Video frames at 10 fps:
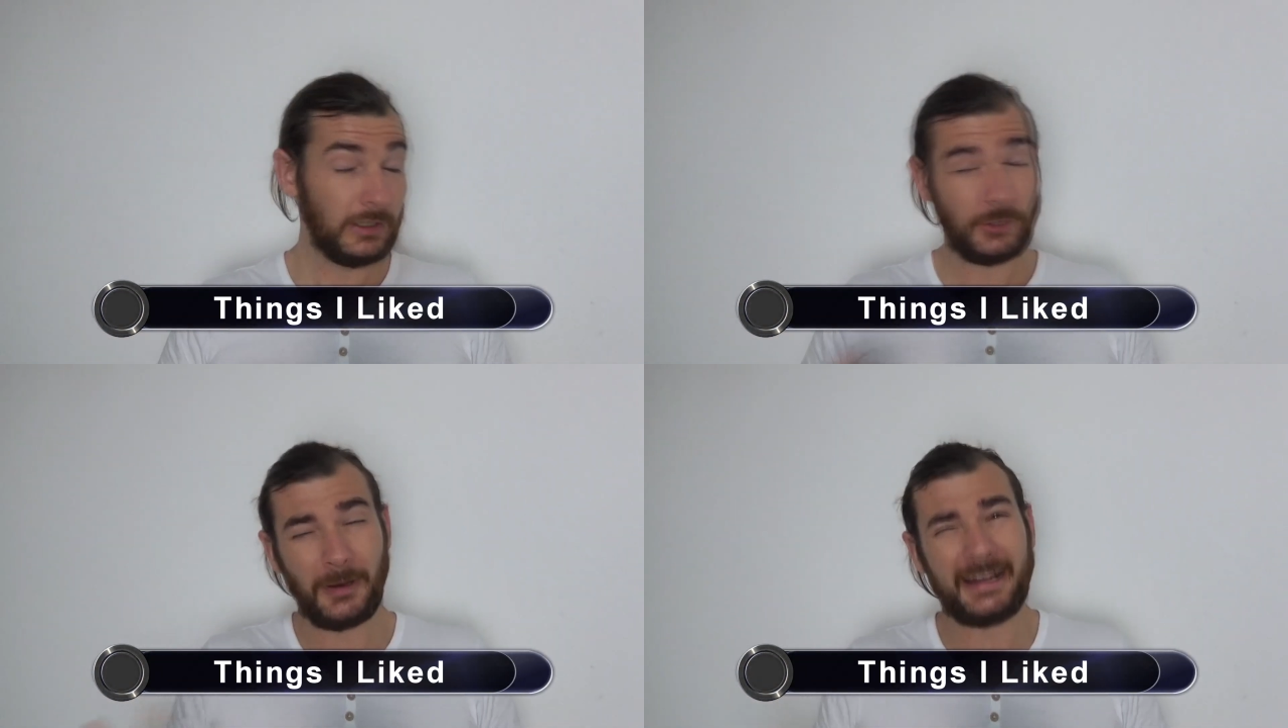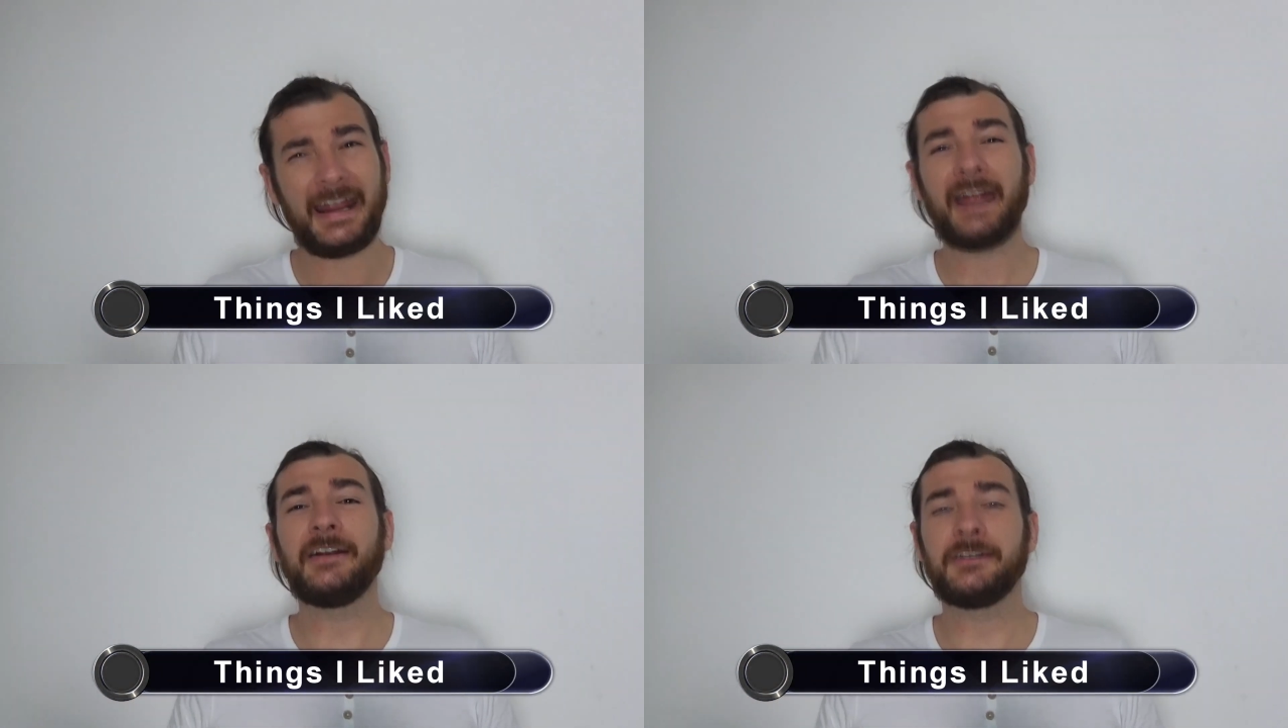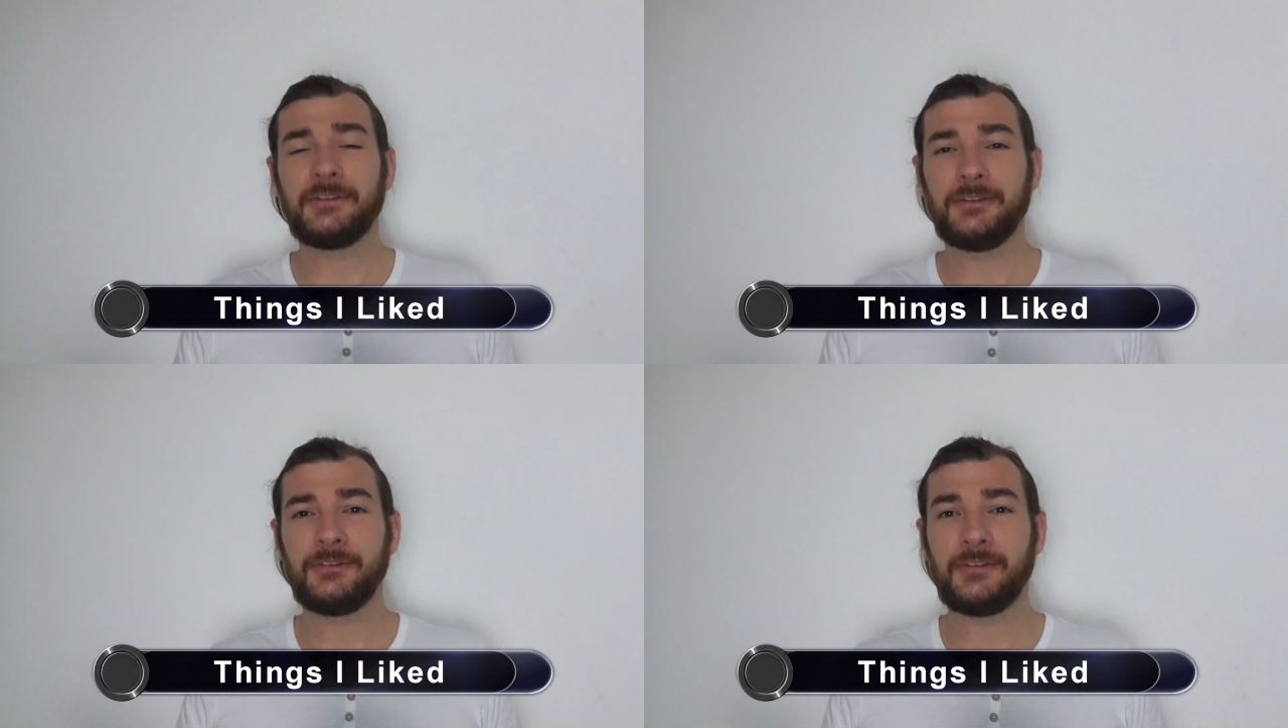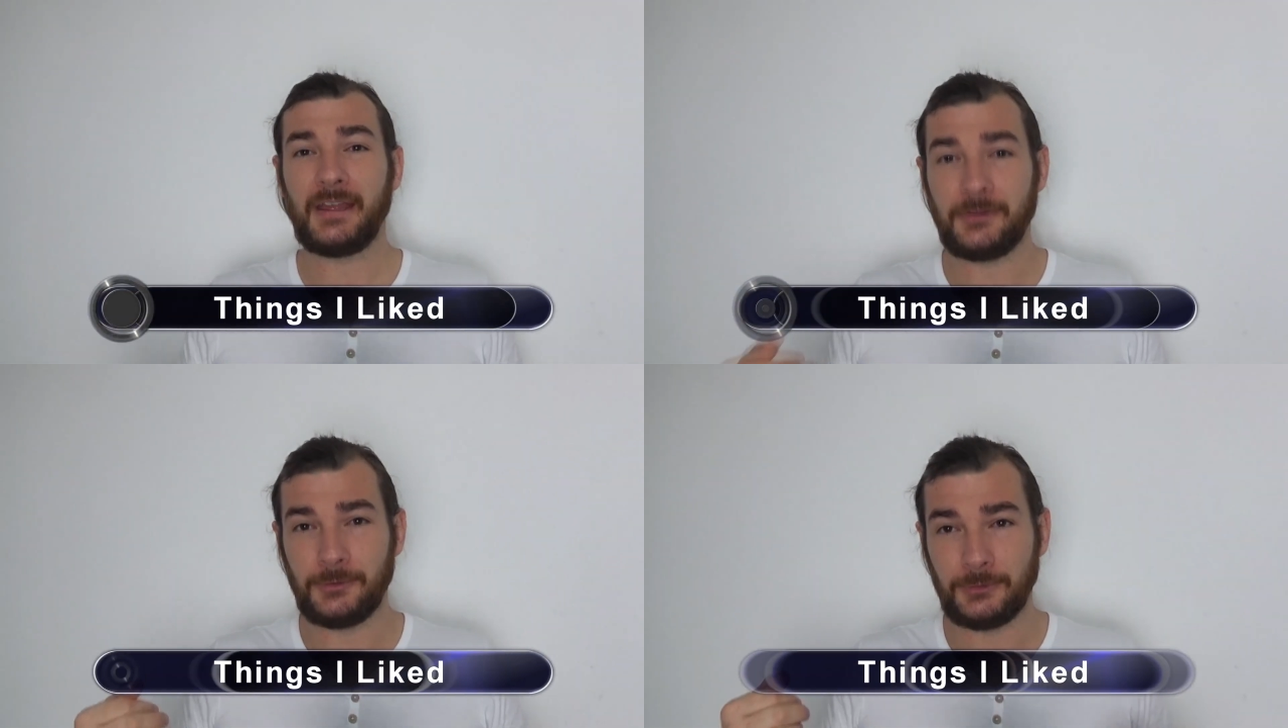Great characters
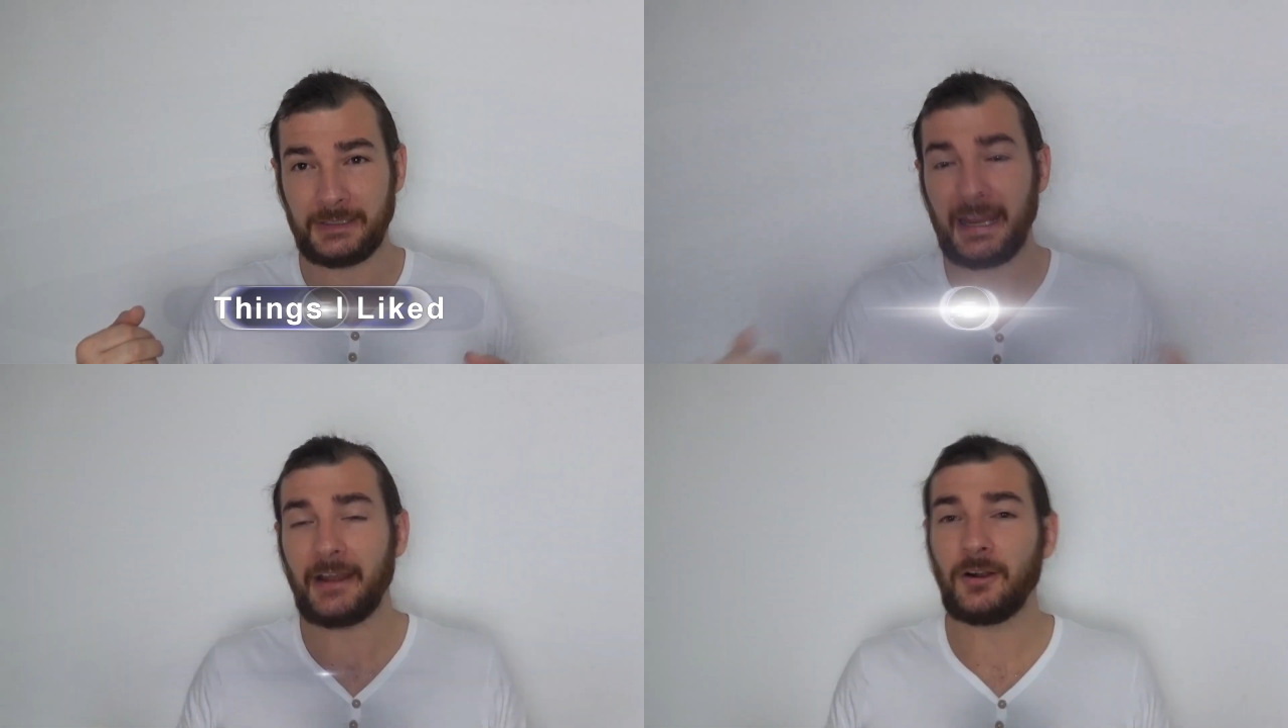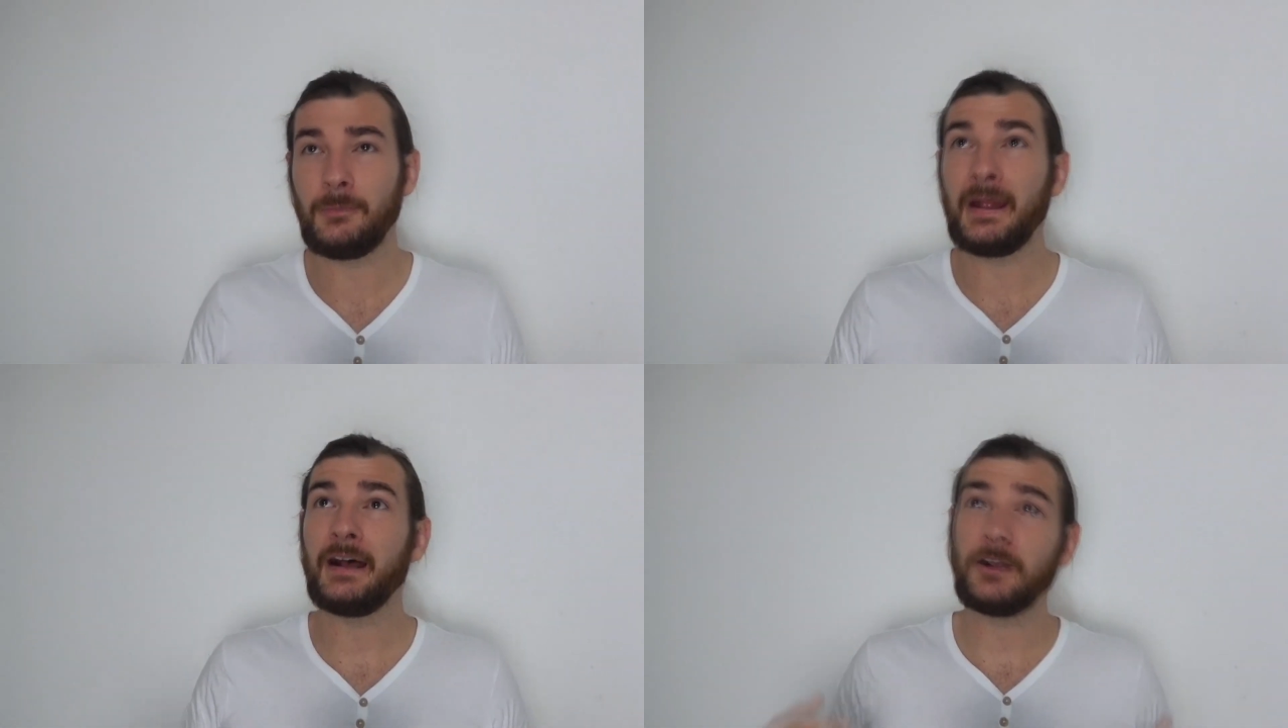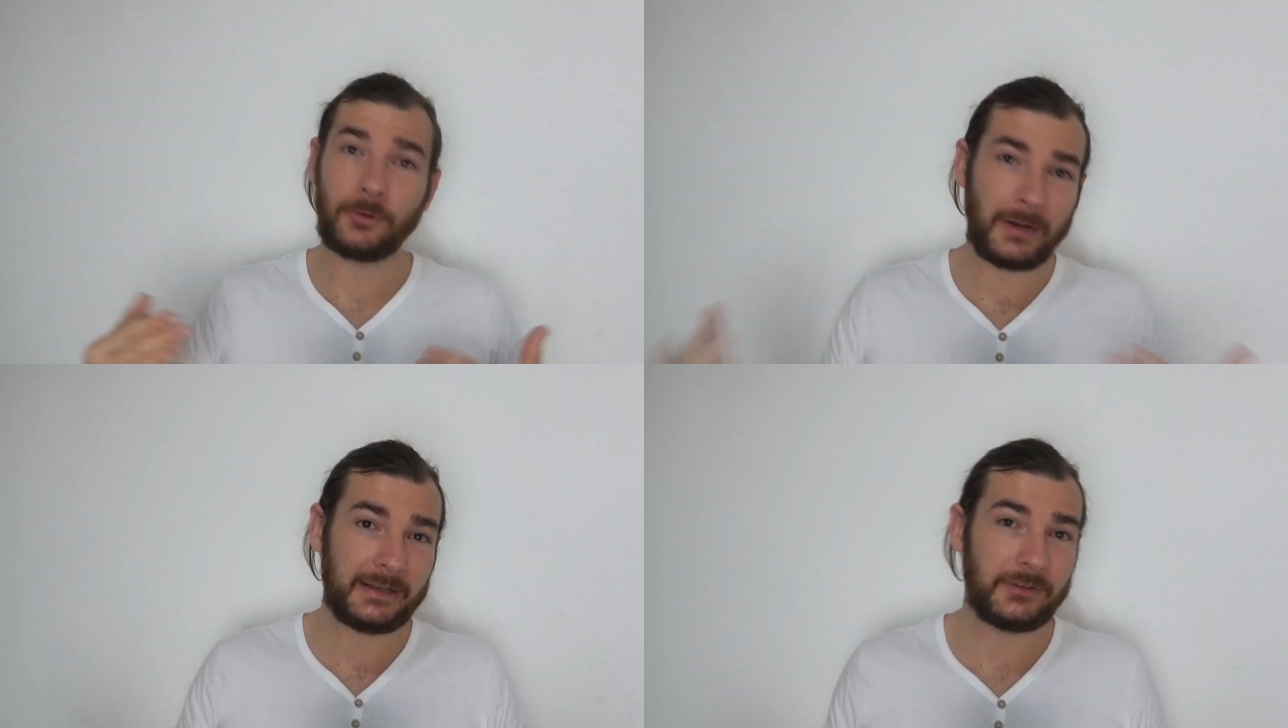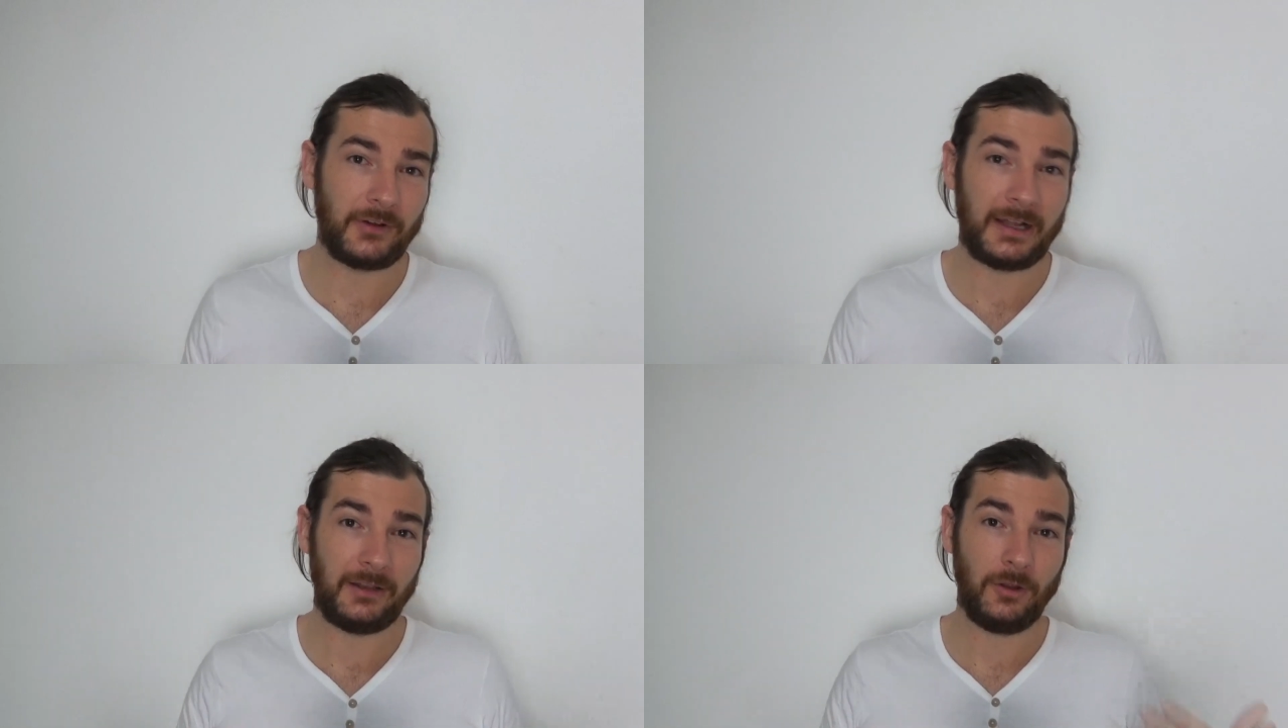that you care about. Great
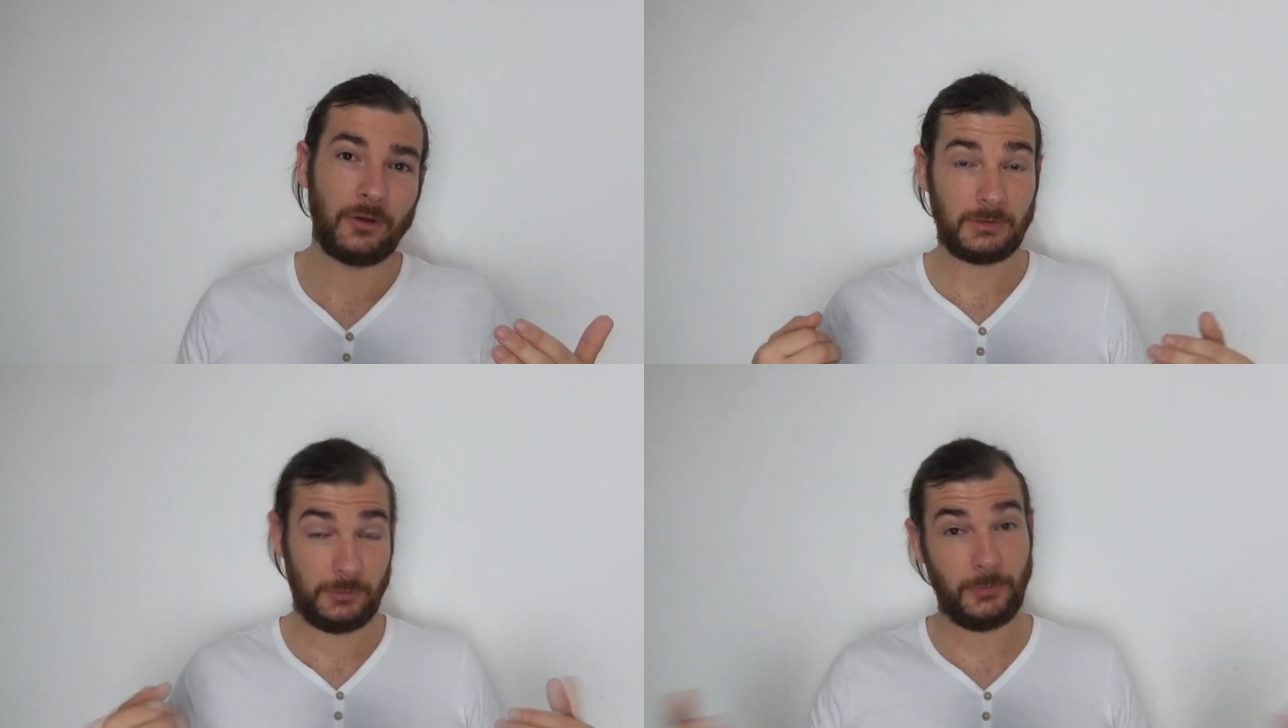dialogue.